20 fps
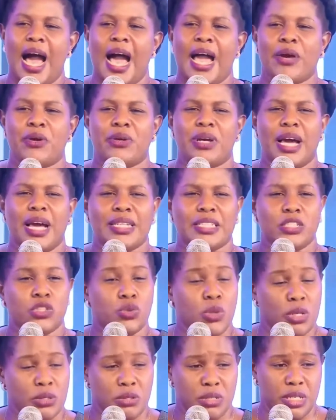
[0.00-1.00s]
I
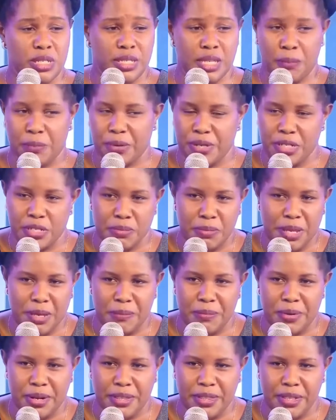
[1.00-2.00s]
didn't want to disappoint my
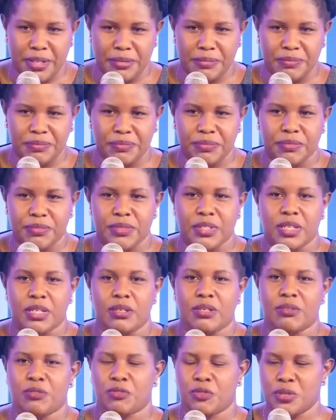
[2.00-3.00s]
brother.
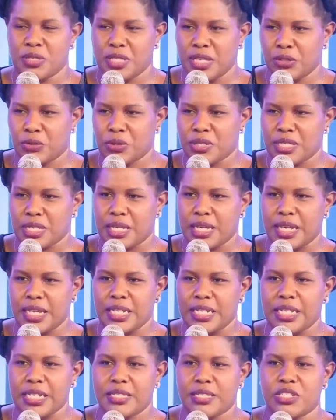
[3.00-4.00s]
Of course, that was a
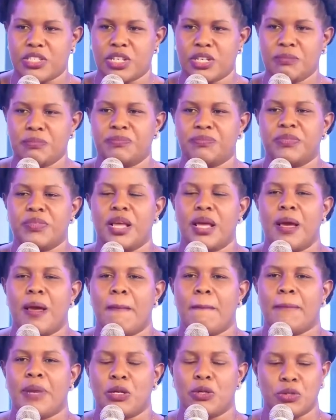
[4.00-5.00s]
kind gesture.
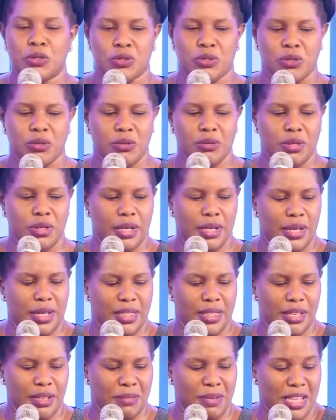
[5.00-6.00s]
But also, I
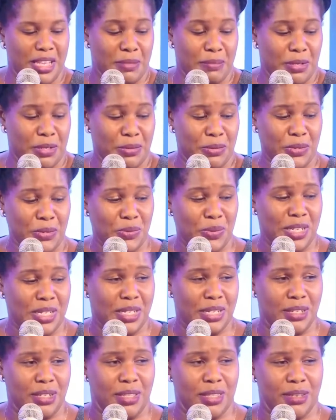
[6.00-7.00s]
think my husband was
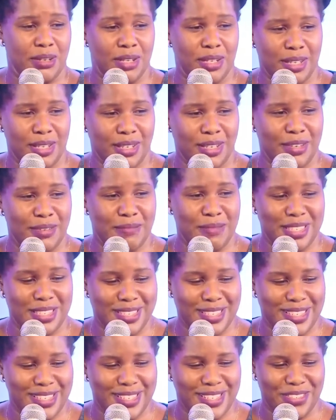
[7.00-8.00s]
wondering, 3 a.m.,
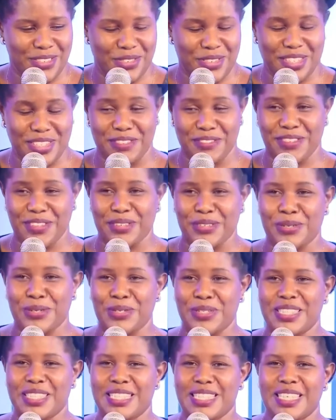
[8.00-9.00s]
this chick is receiving
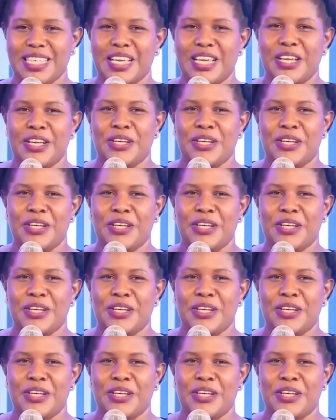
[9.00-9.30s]
calls.